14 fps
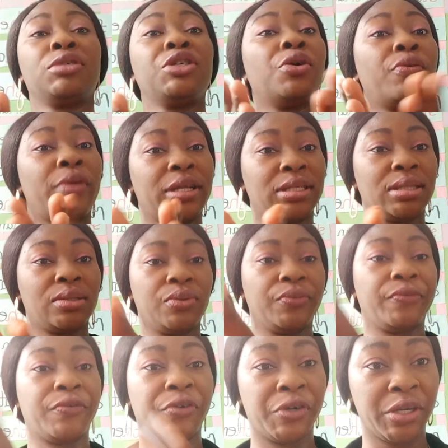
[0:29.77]

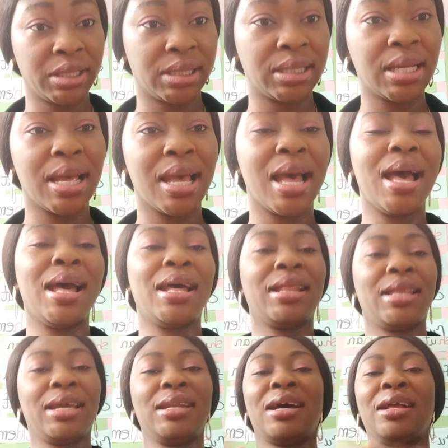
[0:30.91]
theoretical first.
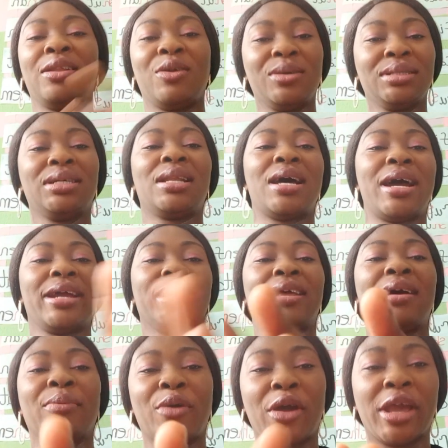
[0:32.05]
Then along the line,
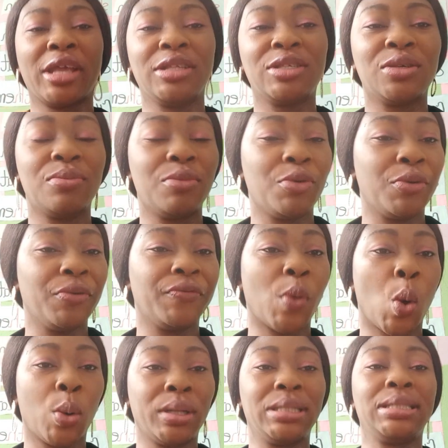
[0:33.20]
I'm going to move
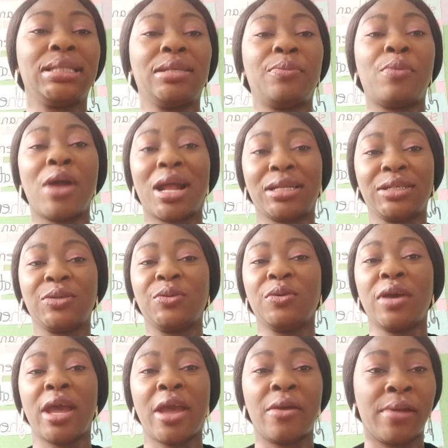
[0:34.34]
on to the
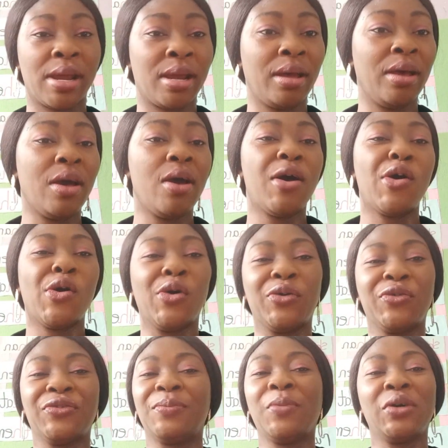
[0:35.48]
practical area
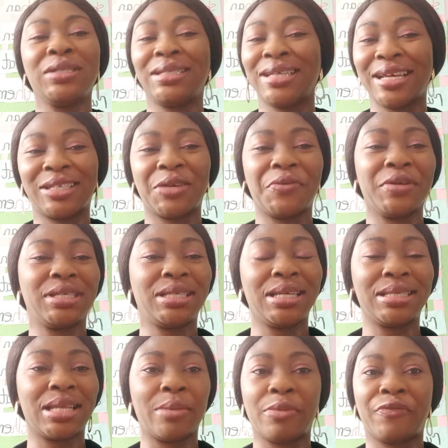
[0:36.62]
of Montessori
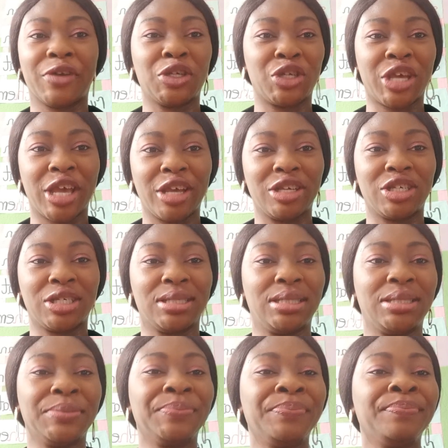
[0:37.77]
system of education.